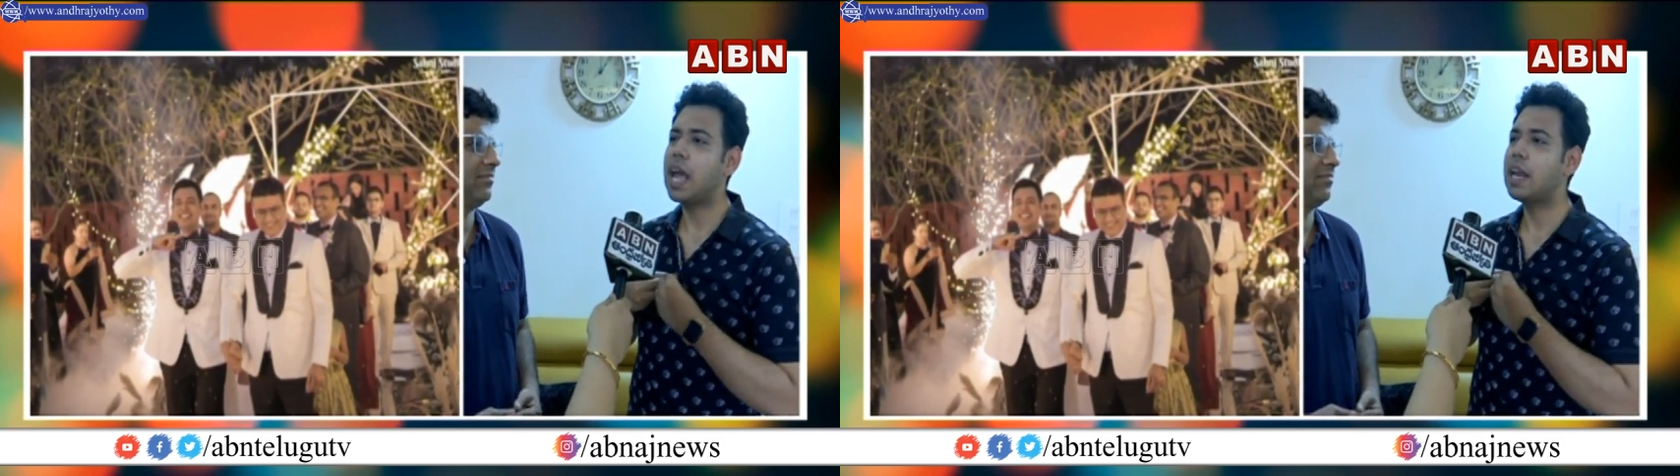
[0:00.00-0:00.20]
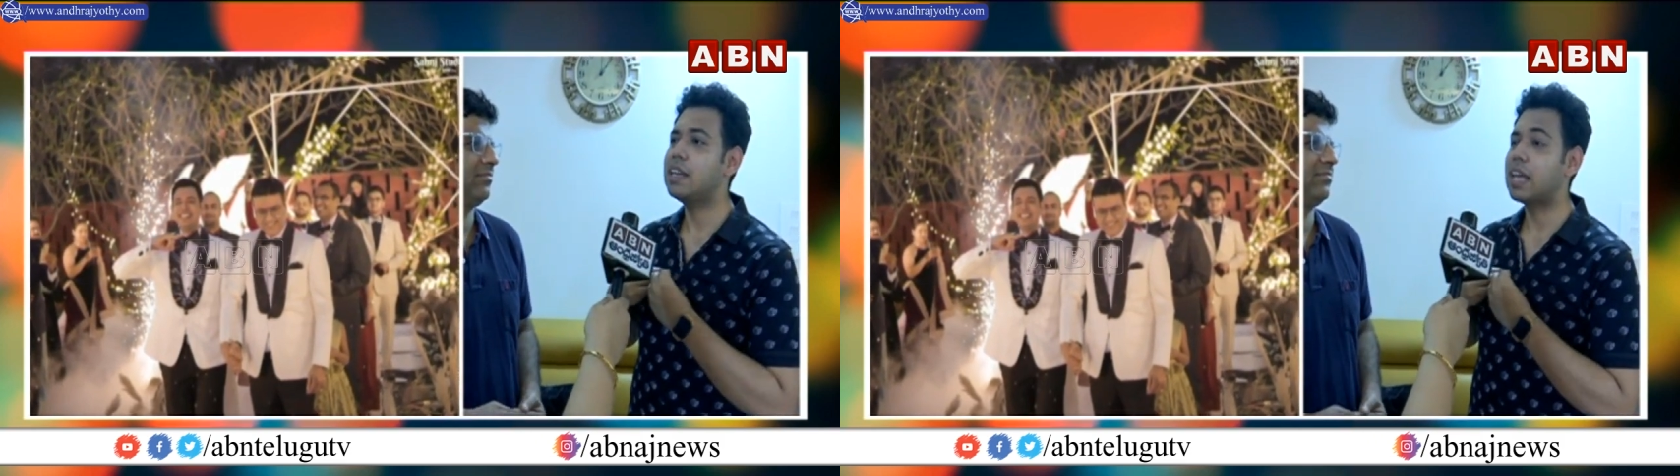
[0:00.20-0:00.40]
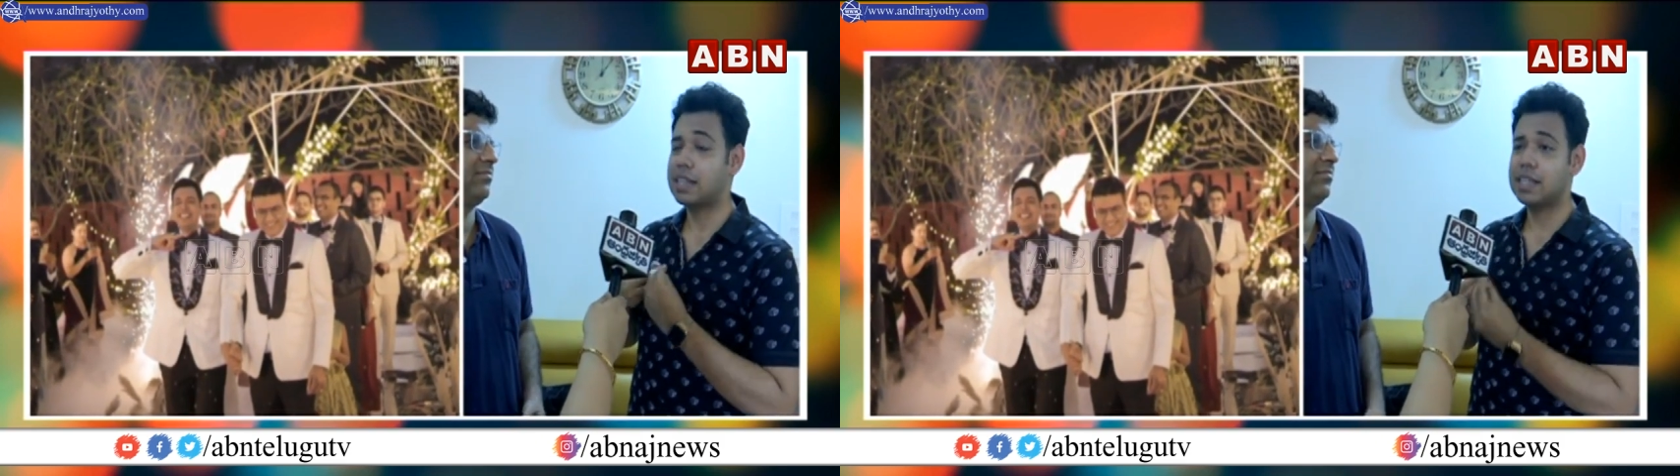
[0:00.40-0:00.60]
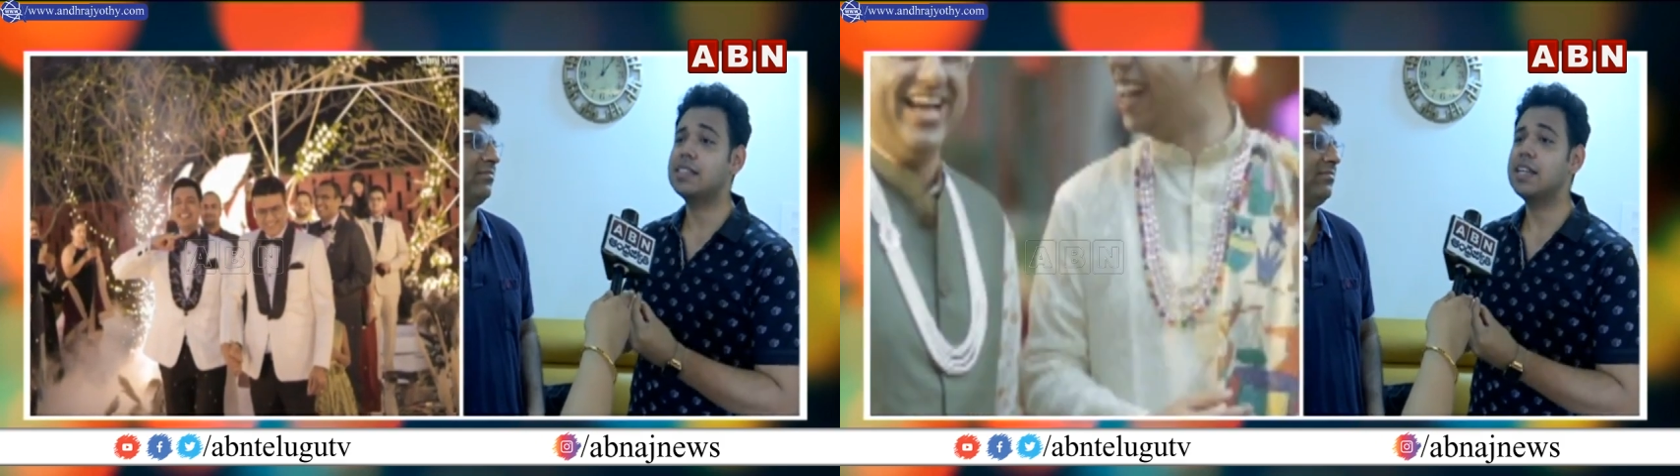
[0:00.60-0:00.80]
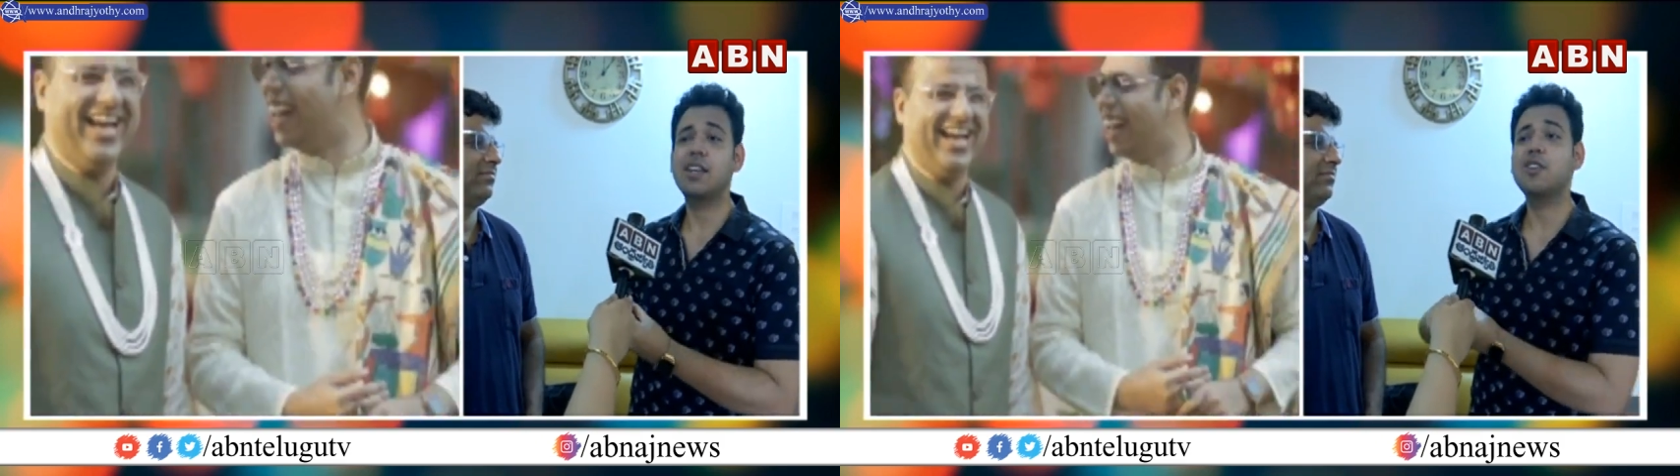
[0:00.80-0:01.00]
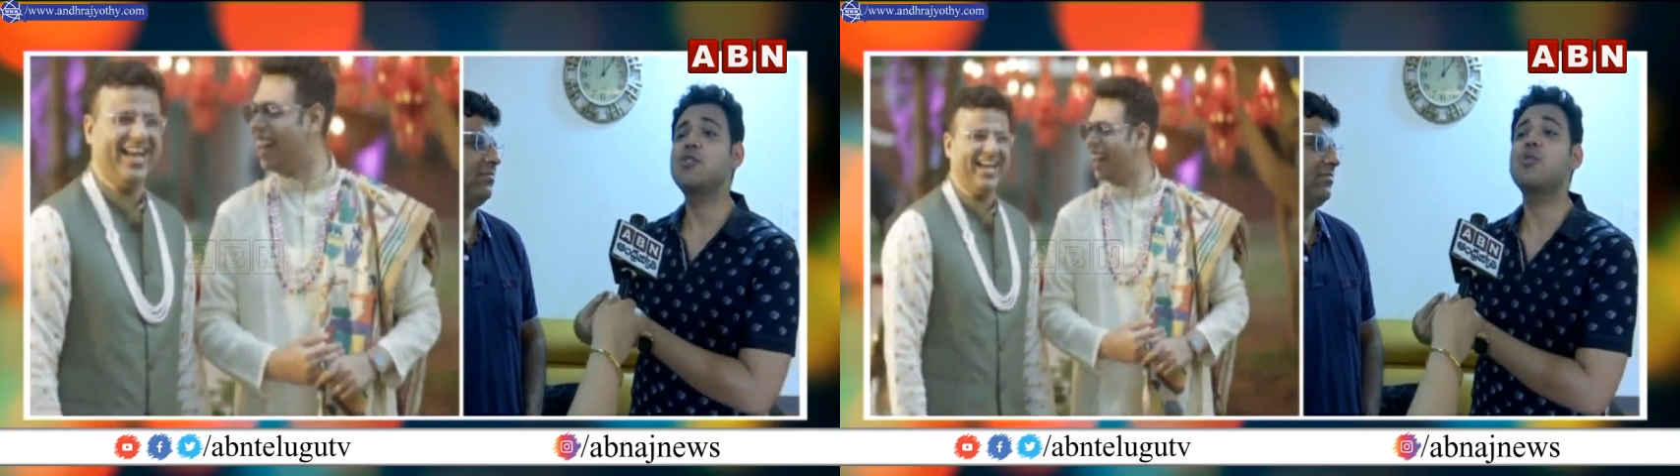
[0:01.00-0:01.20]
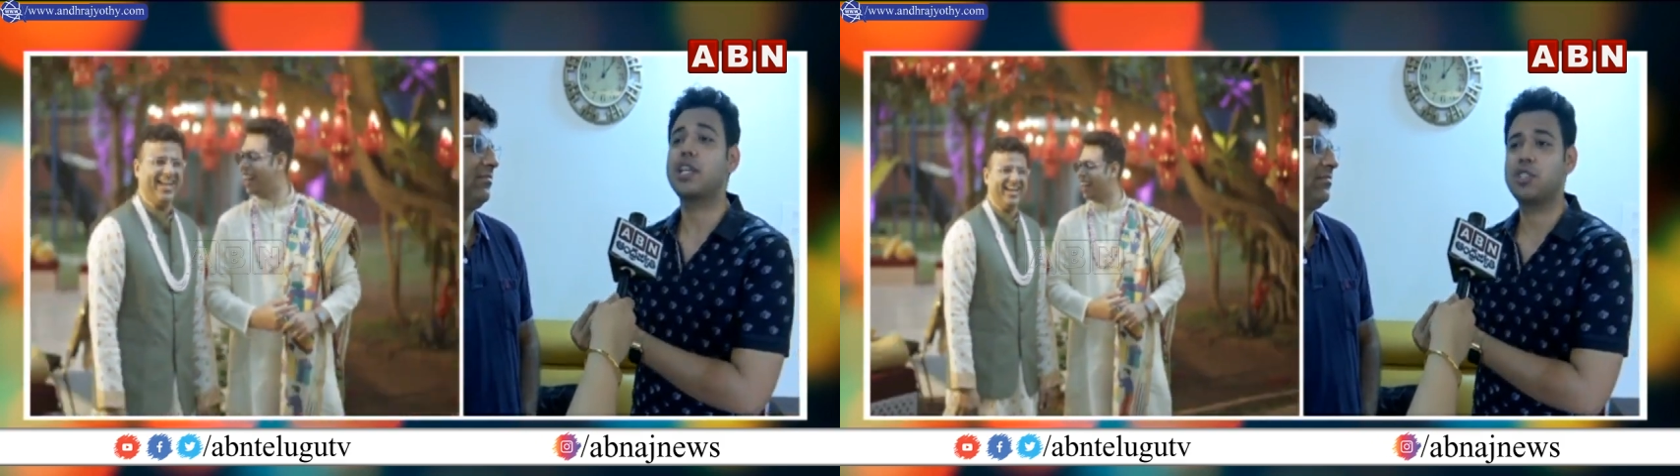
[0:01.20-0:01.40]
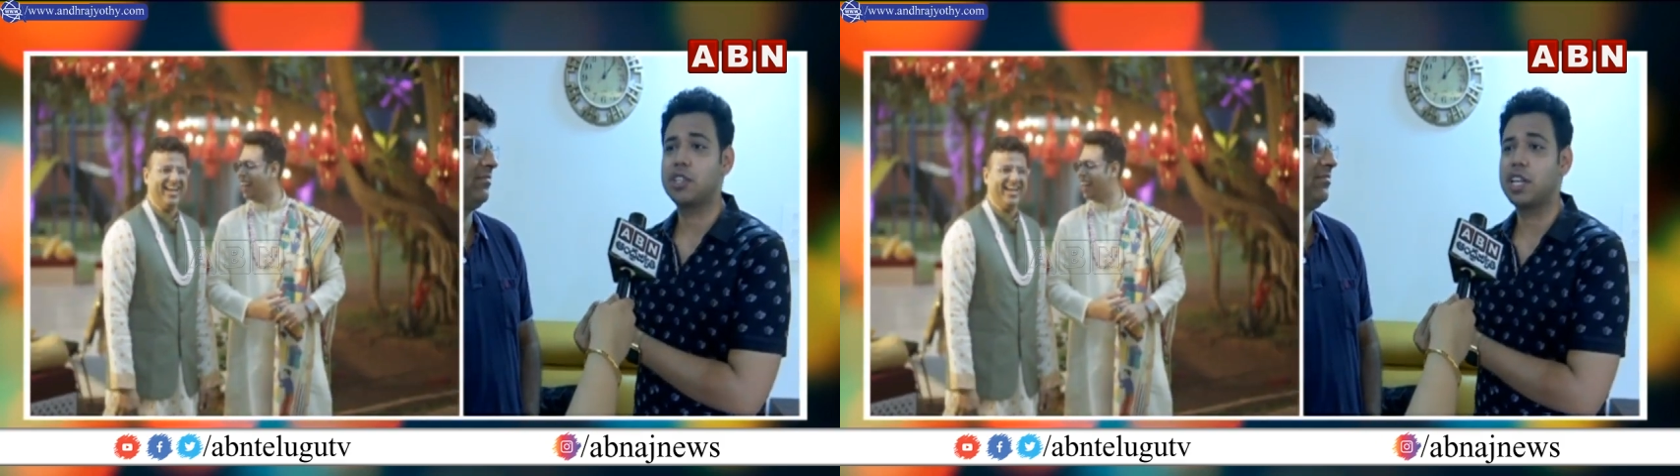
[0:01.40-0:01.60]
And as I said, there is no
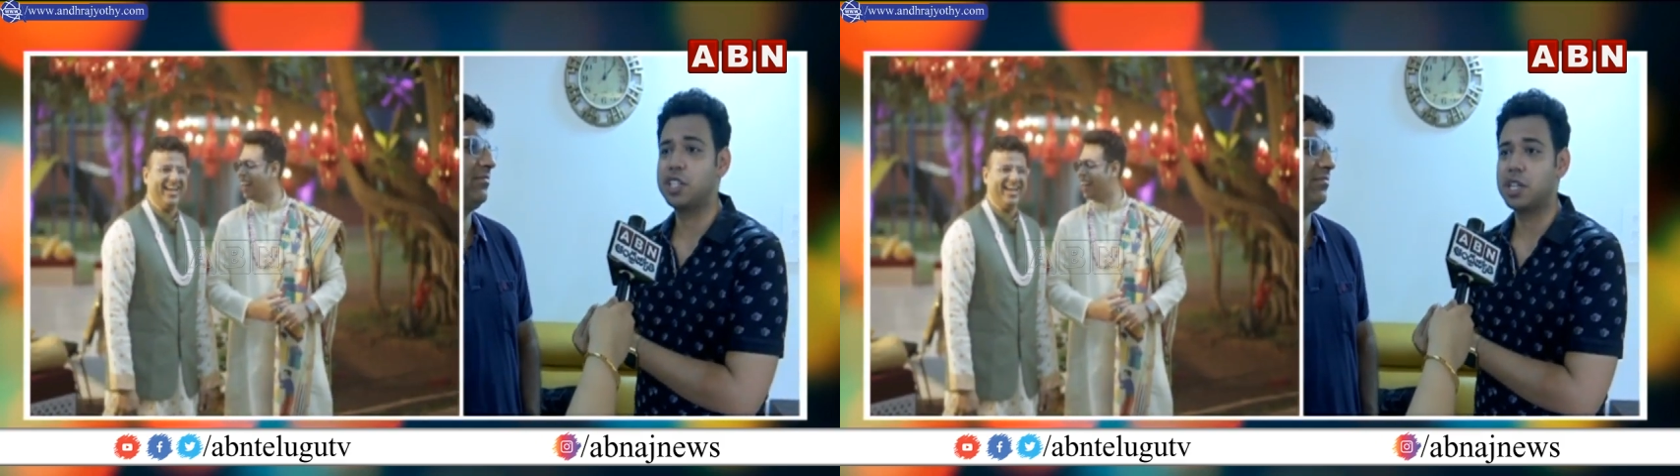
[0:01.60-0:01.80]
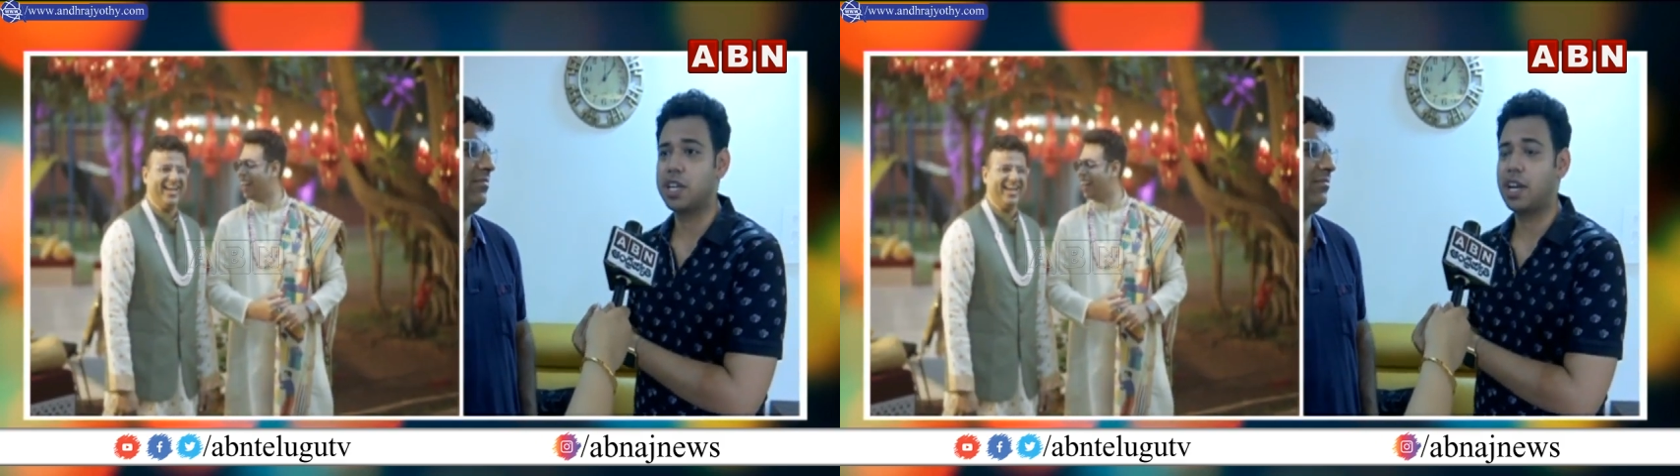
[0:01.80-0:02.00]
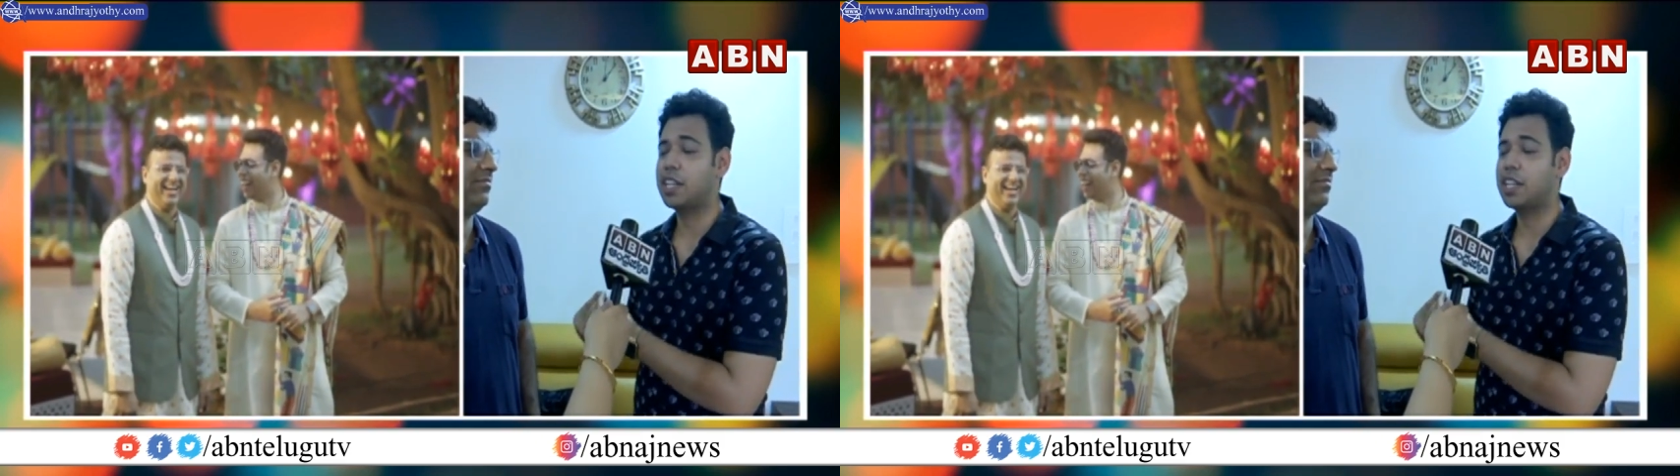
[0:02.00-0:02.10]
agenda.